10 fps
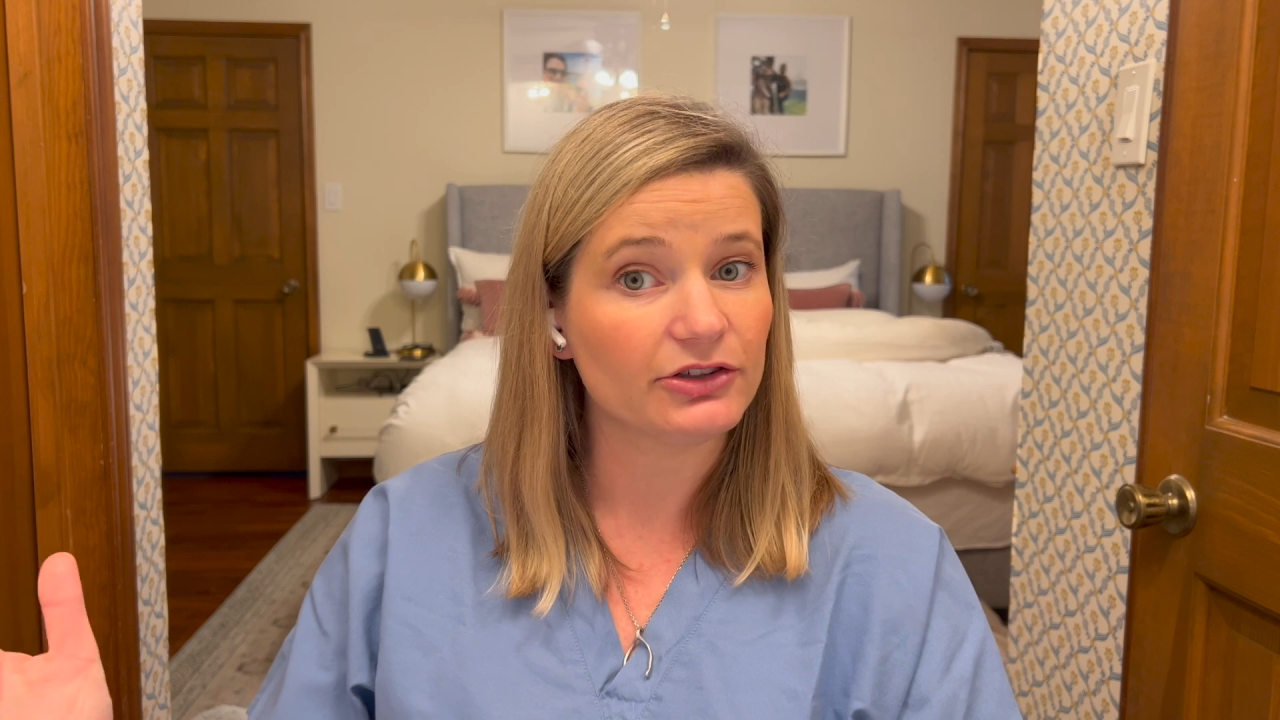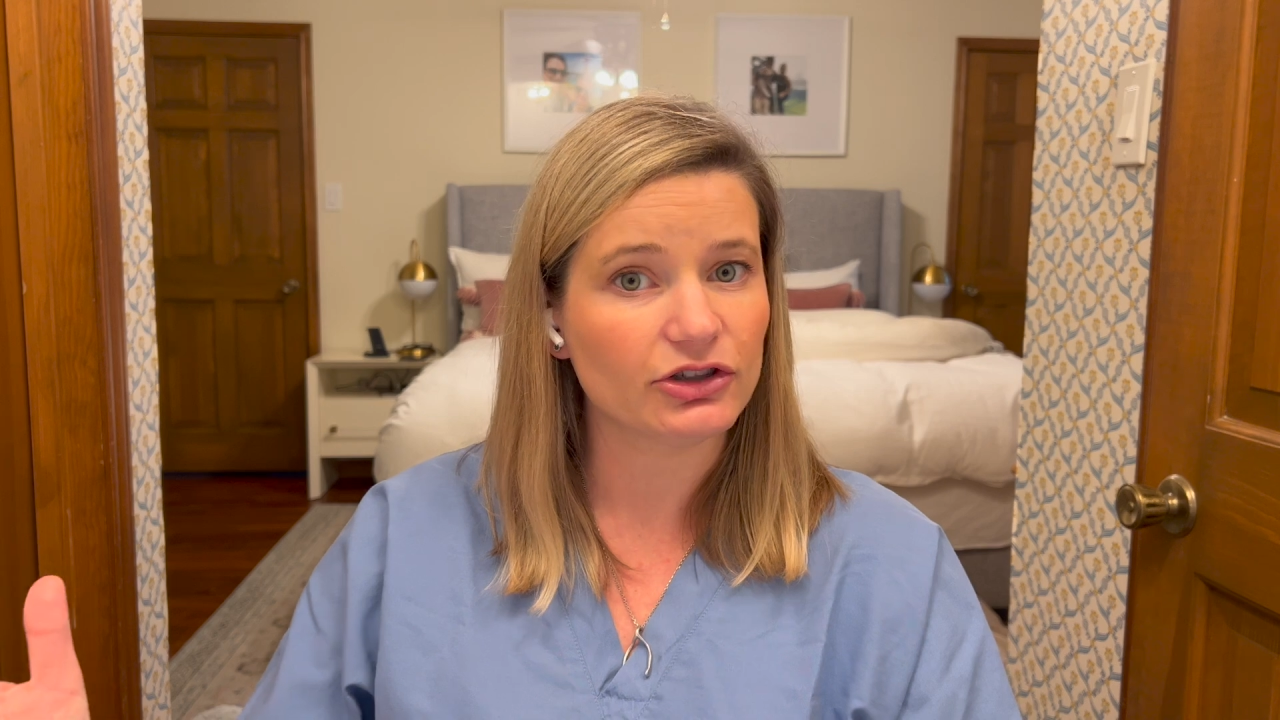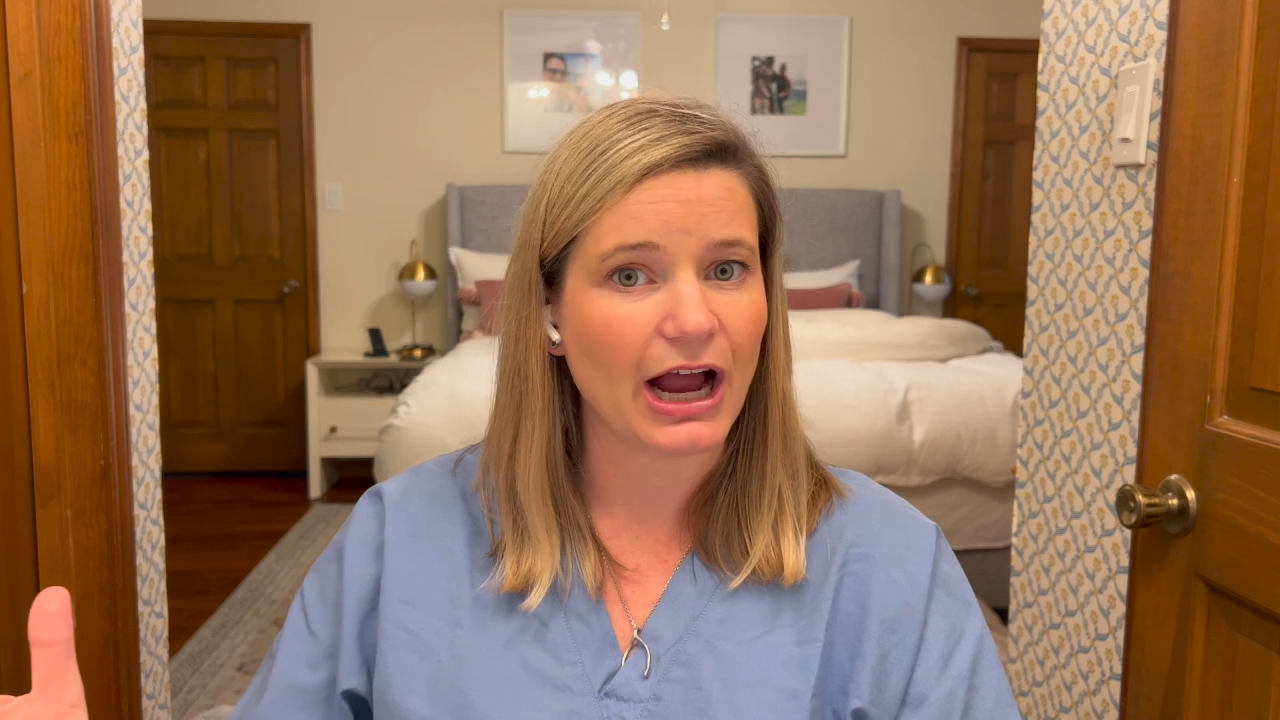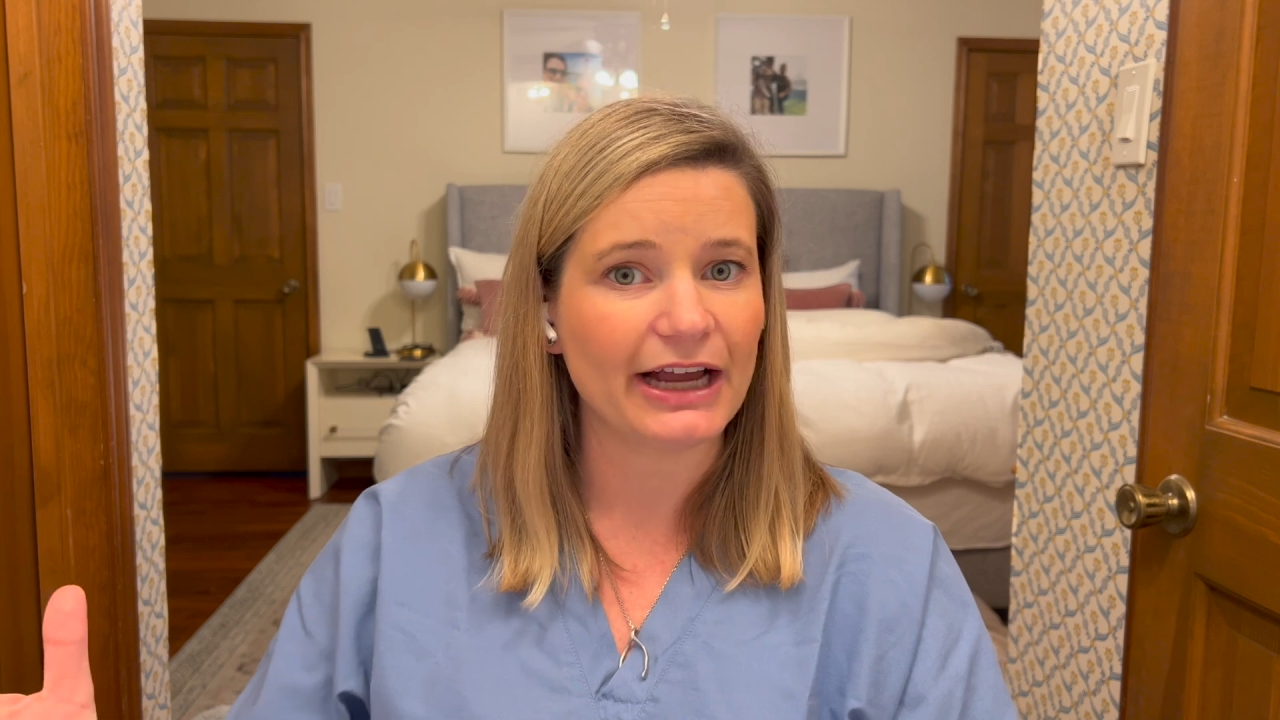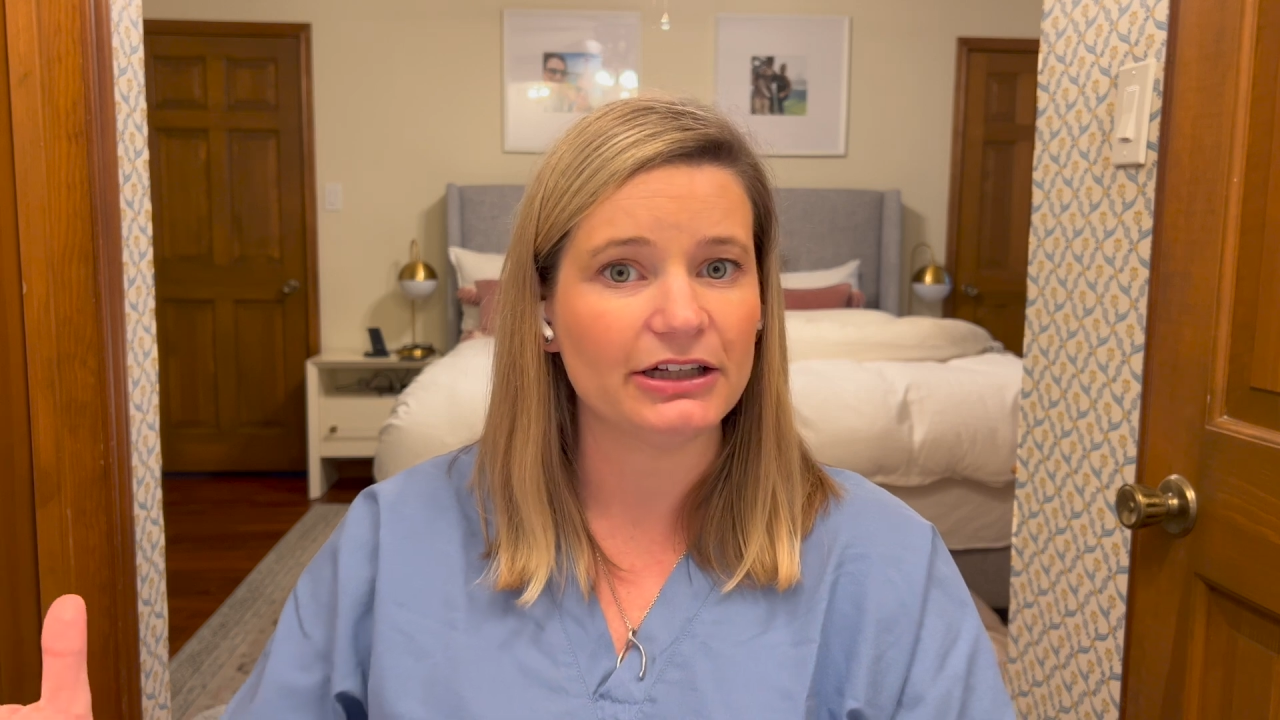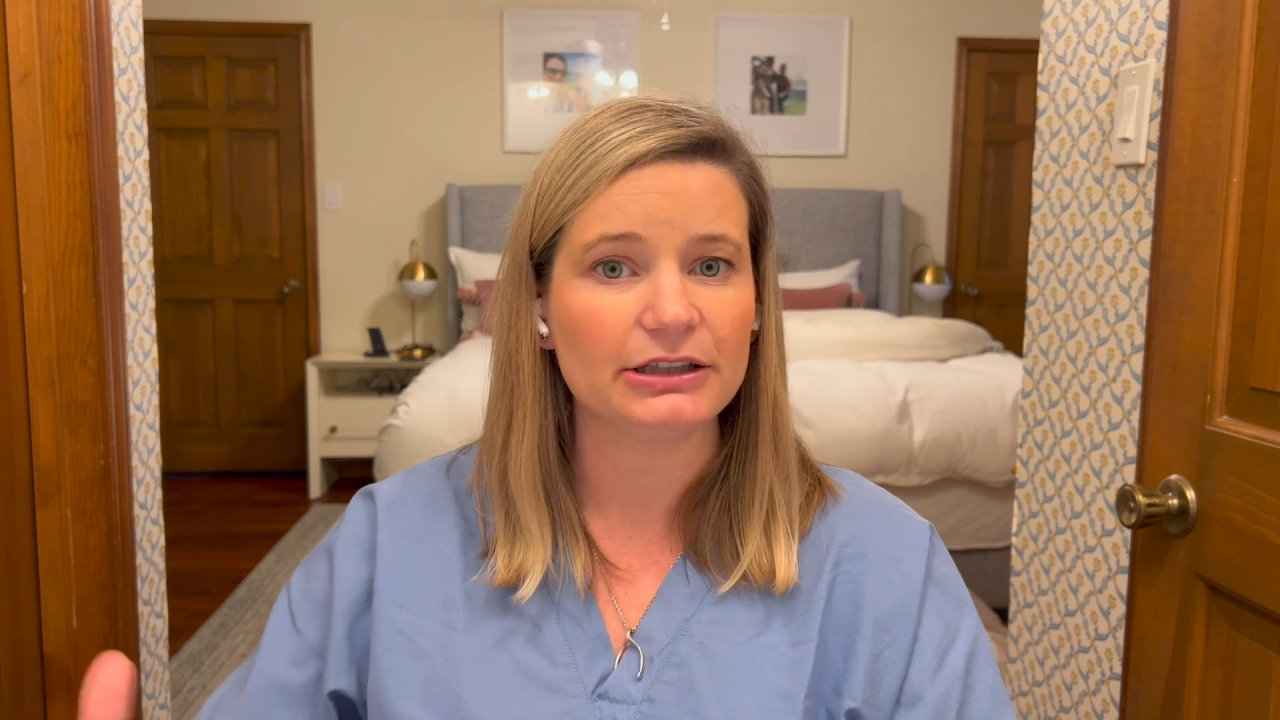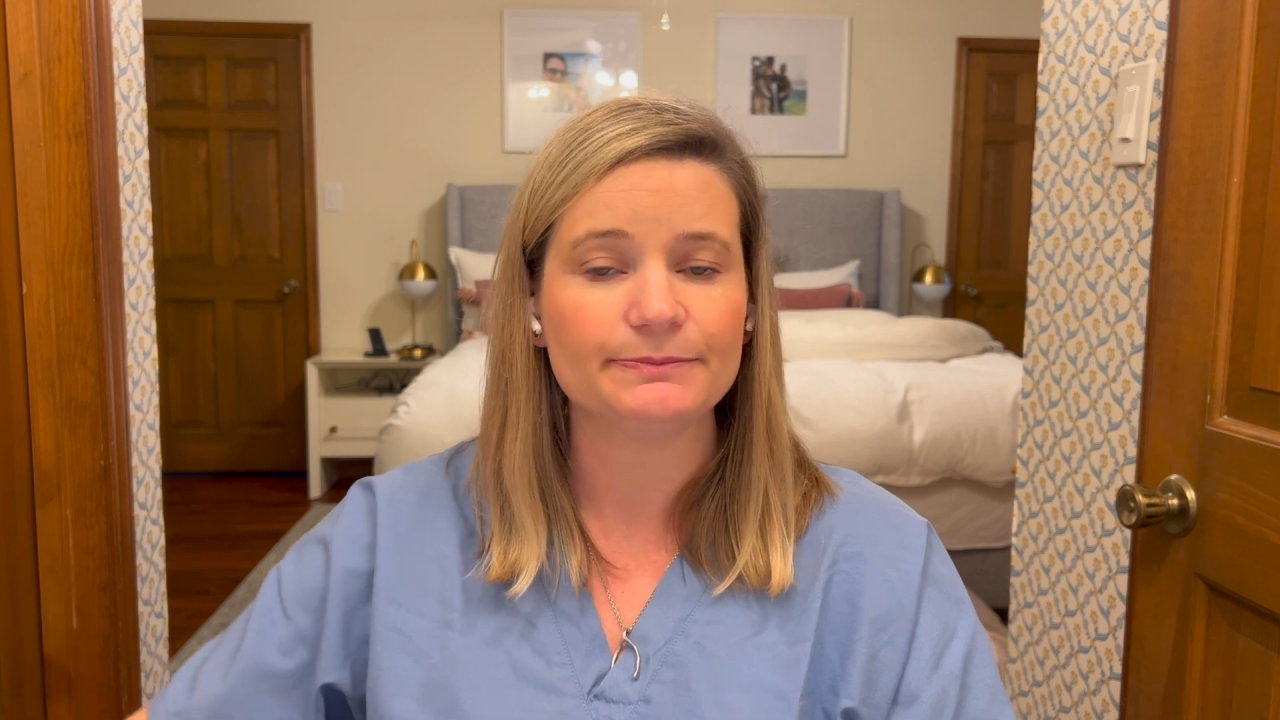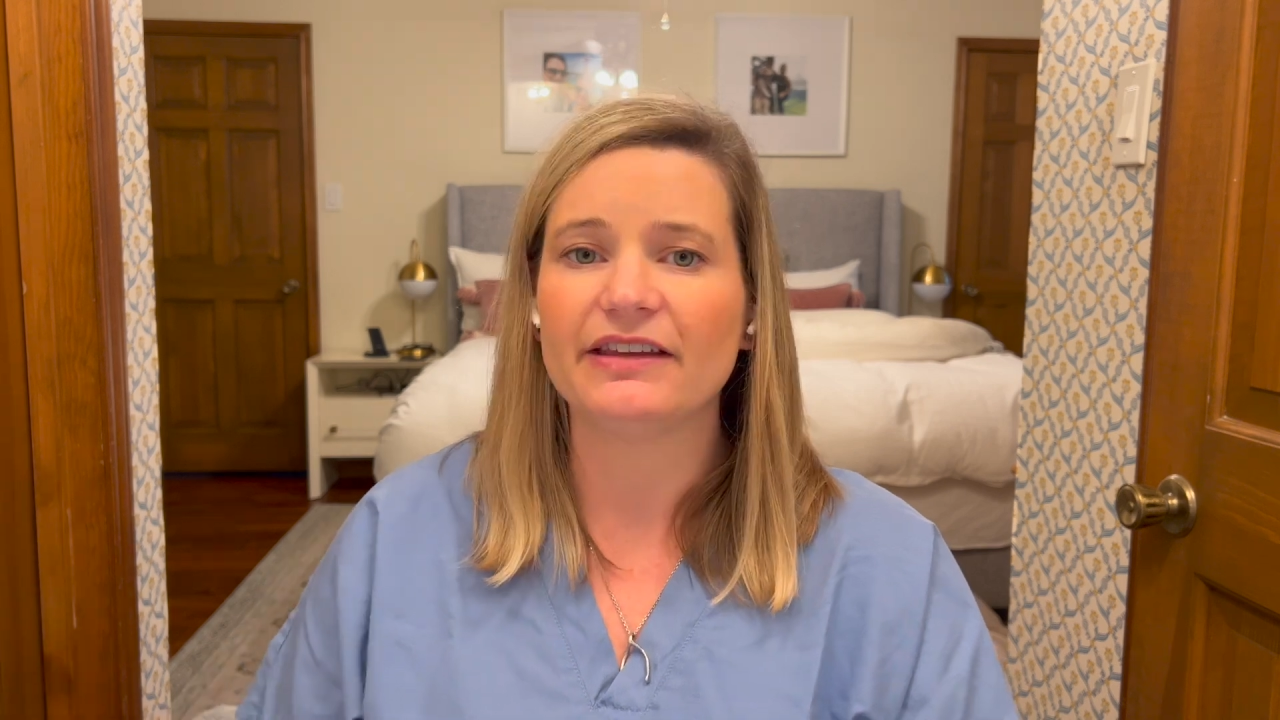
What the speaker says: trial.